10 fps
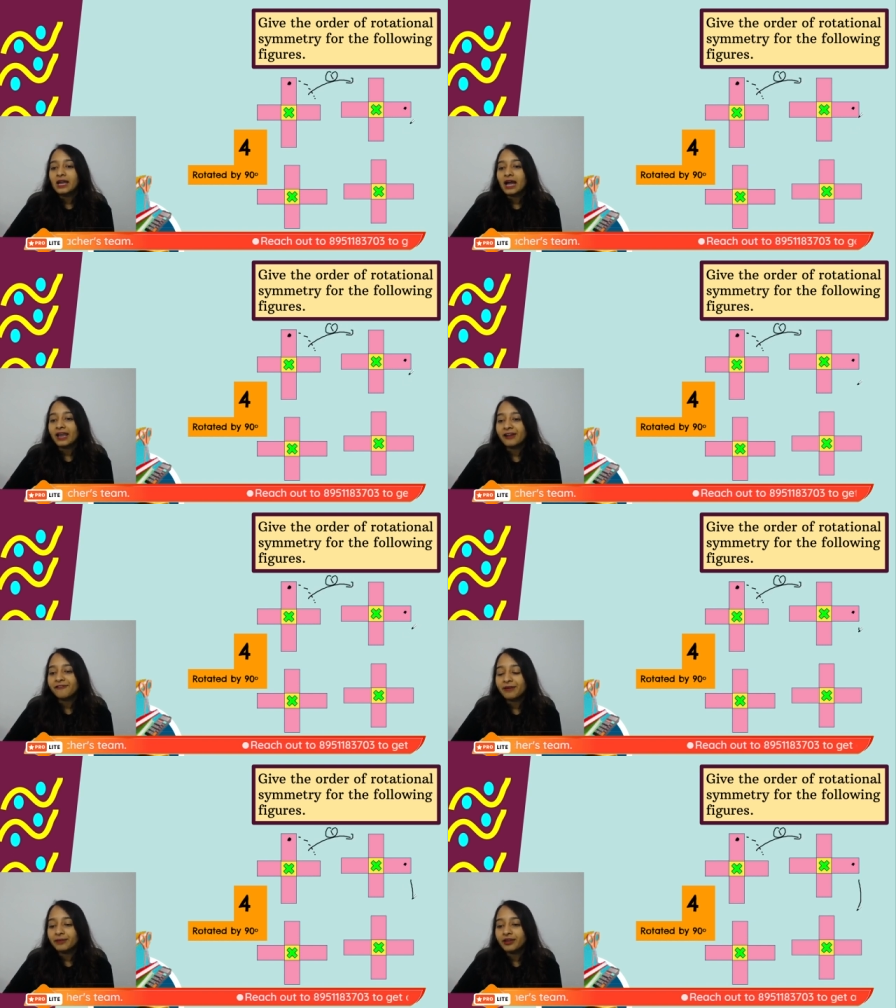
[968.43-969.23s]
Again
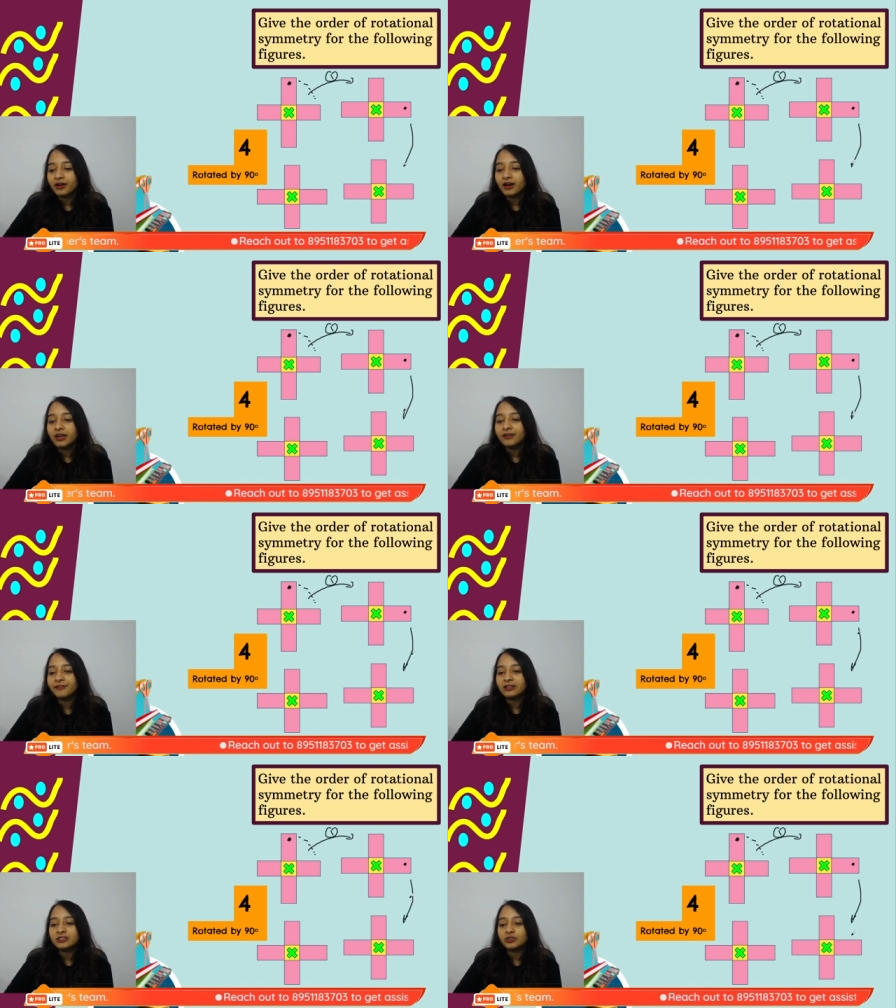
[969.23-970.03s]
from here, if
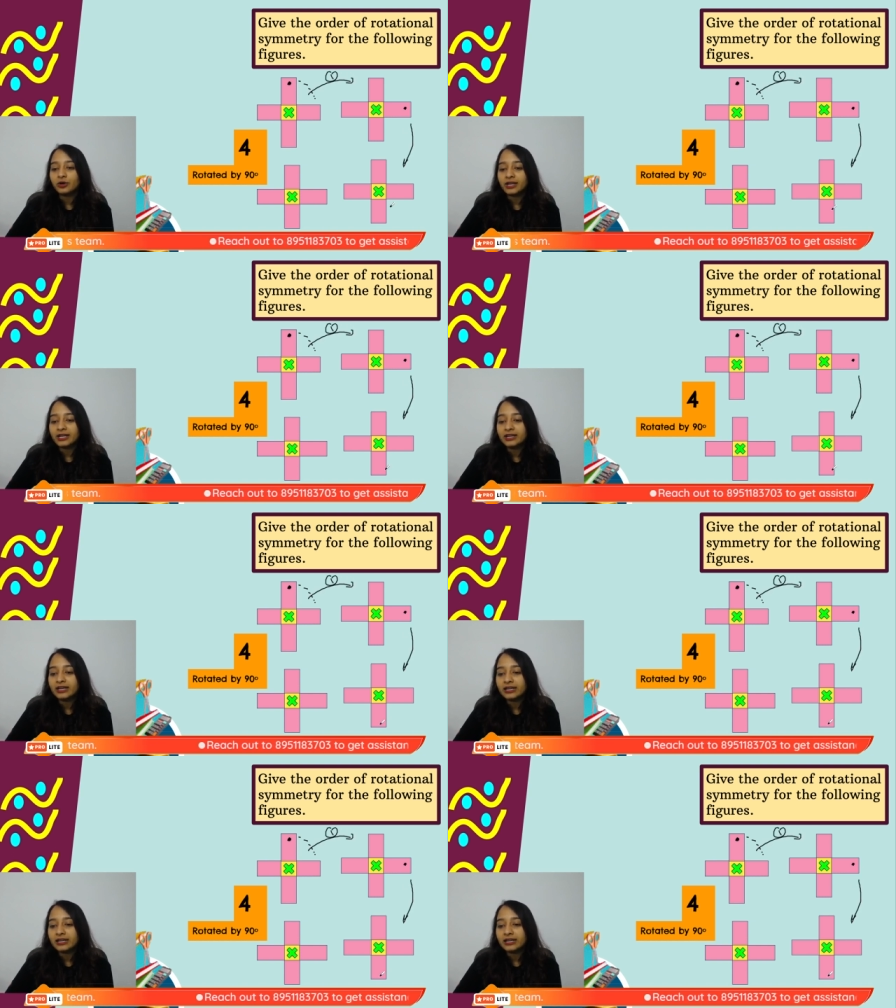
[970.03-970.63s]
it is rotated,